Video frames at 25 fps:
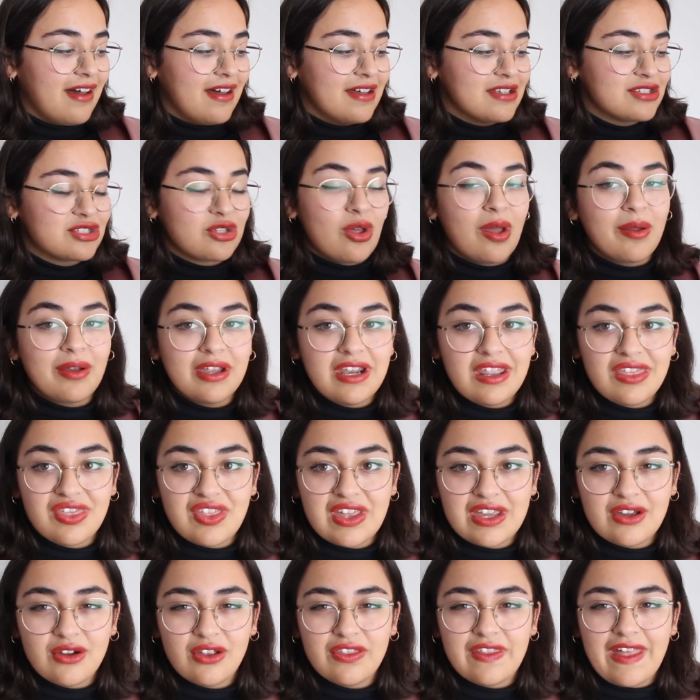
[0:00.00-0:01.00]
So I'm going to
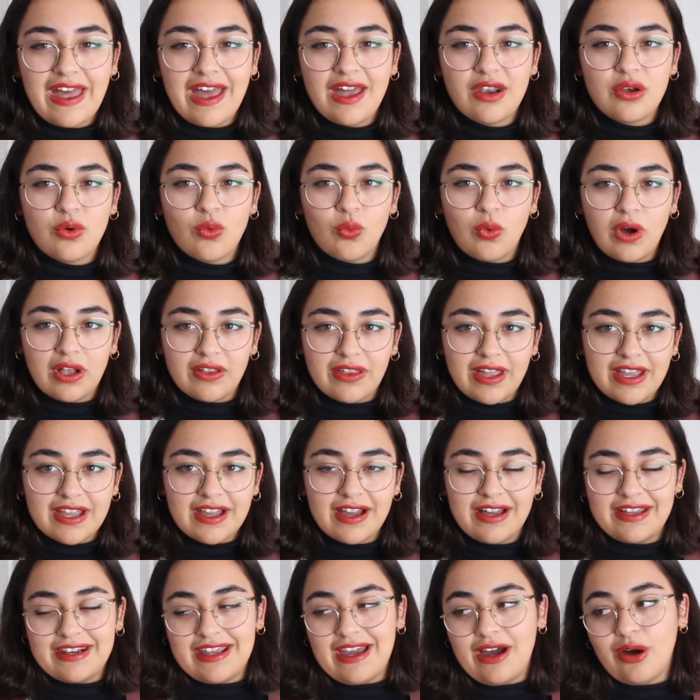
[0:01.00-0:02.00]
think on that while I
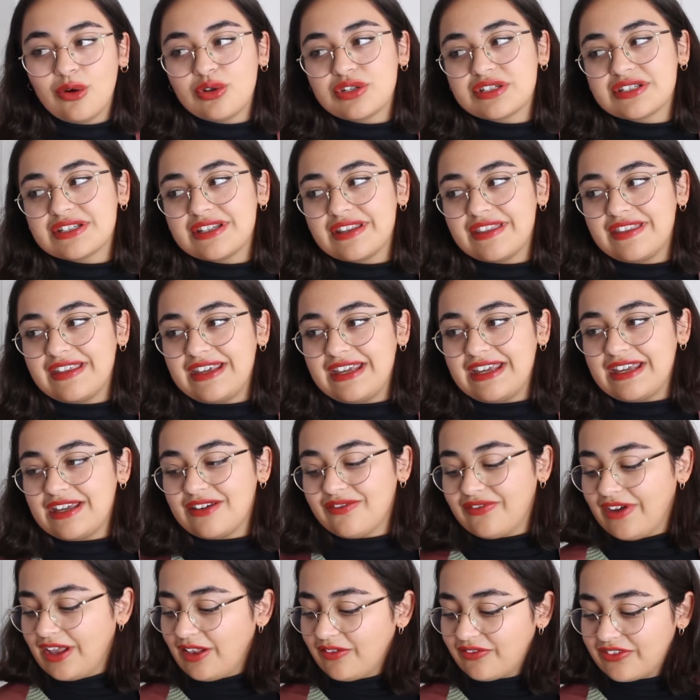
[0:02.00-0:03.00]
cut out the
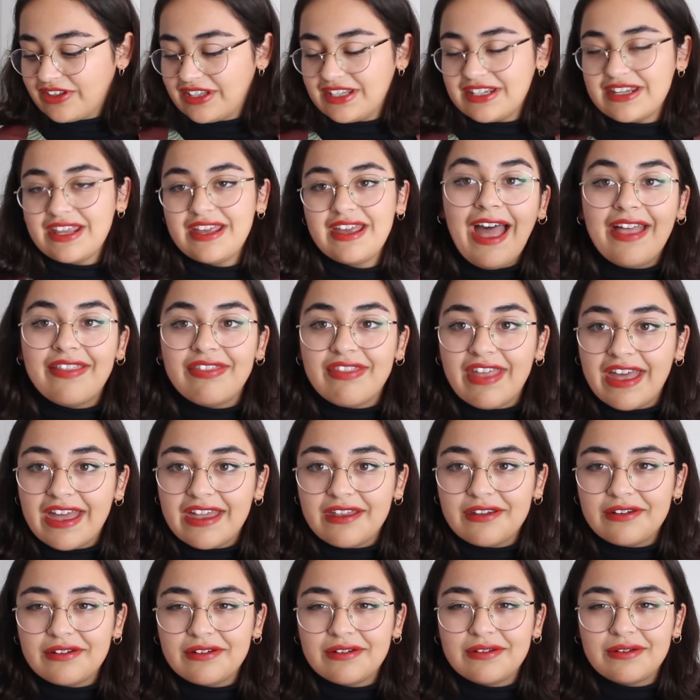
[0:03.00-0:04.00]
velvet and
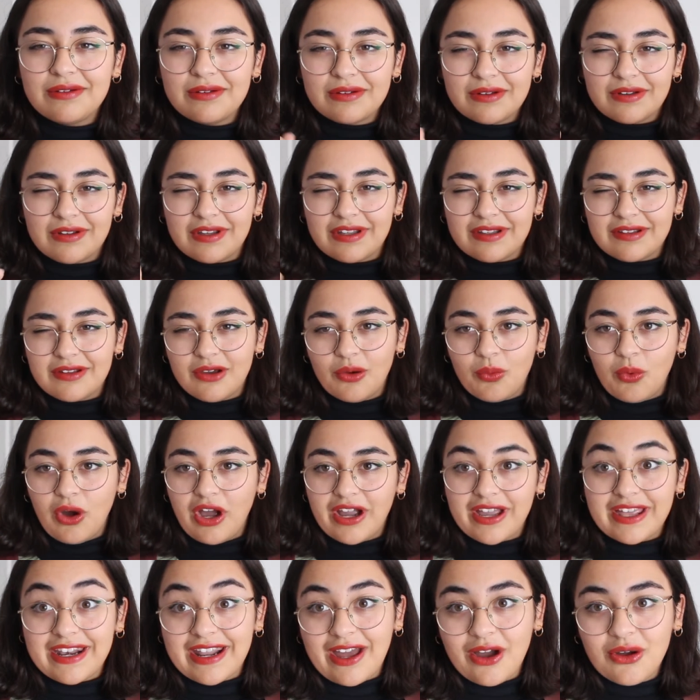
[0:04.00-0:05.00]
then
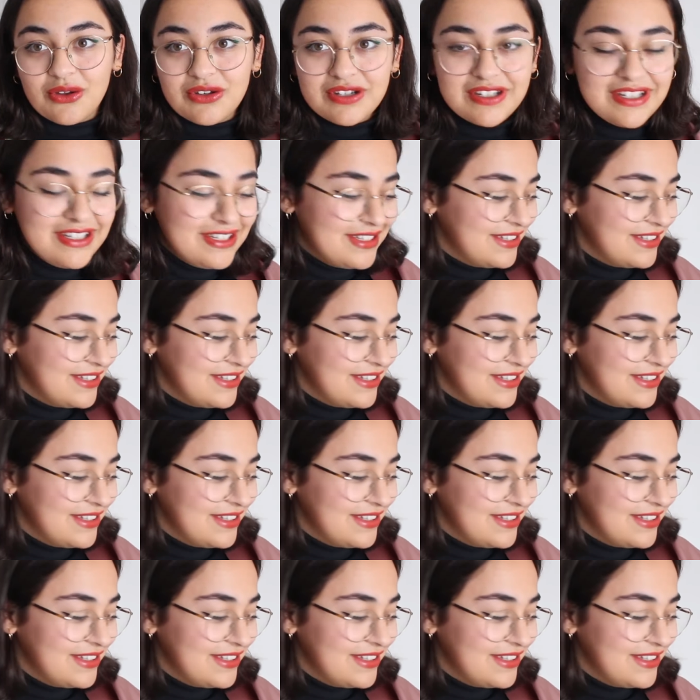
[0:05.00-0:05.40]
work it out.